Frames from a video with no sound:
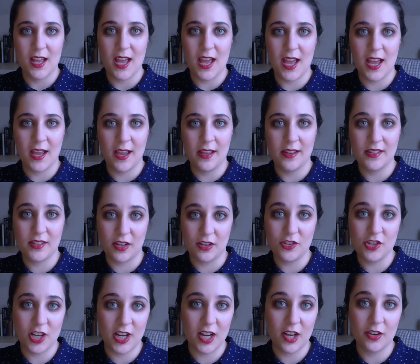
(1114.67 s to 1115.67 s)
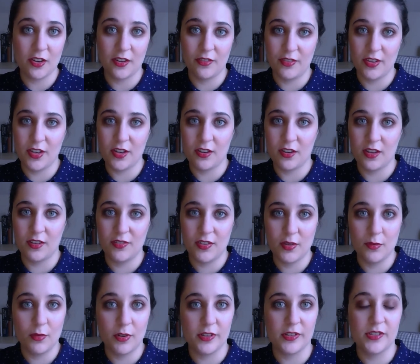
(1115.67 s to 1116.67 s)
And go check out her video if you
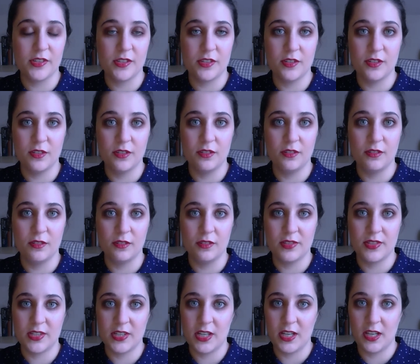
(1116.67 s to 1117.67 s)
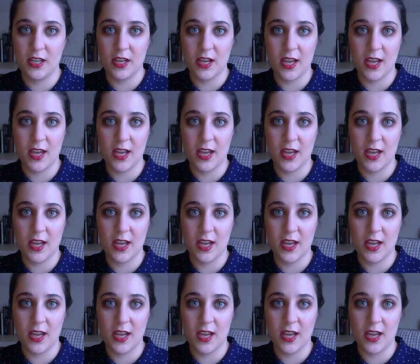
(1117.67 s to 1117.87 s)
want to see